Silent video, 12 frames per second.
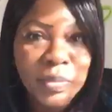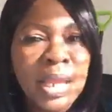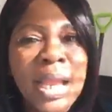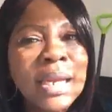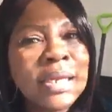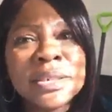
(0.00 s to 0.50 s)

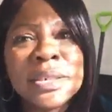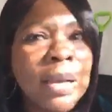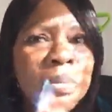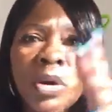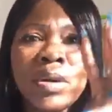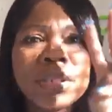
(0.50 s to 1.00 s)

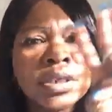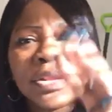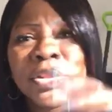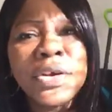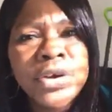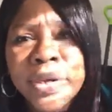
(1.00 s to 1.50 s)
I'm on to the
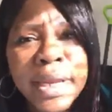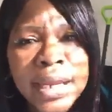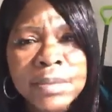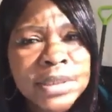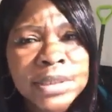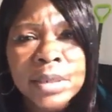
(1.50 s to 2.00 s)
third
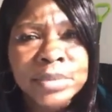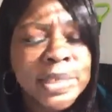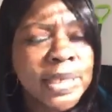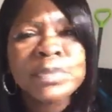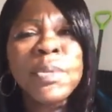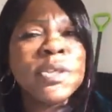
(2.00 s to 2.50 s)
damn subject.
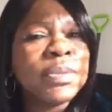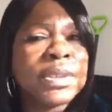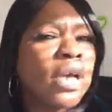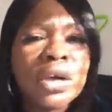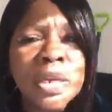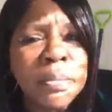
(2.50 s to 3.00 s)
I'm supposed to be
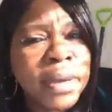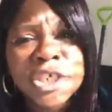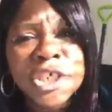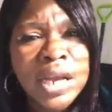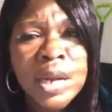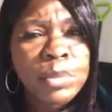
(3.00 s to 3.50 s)
talking about
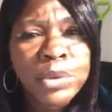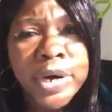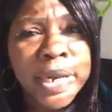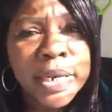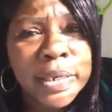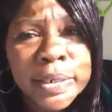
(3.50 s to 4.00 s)
Sean
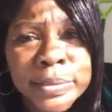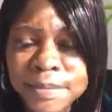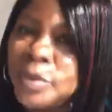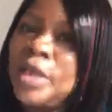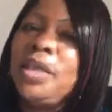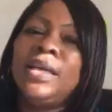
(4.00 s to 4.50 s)
Bradley.
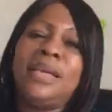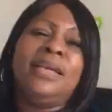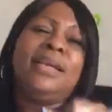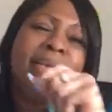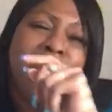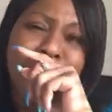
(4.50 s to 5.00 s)

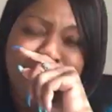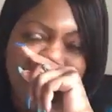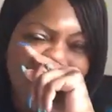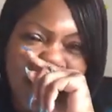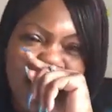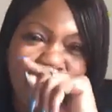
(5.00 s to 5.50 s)

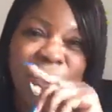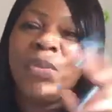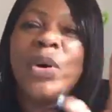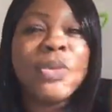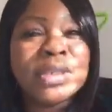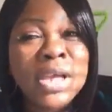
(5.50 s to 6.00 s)

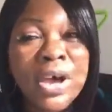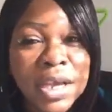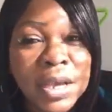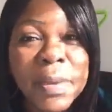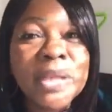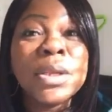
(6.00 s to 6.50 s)
But we're talking
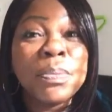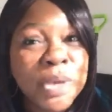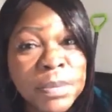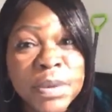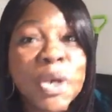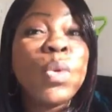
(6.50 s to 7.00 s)
about the
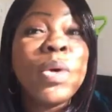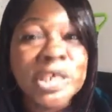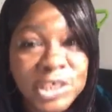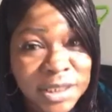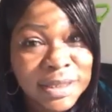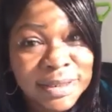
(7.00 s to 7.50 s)
people
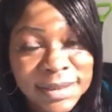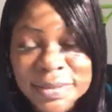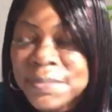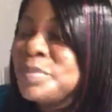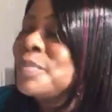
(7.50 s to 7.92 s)
questions.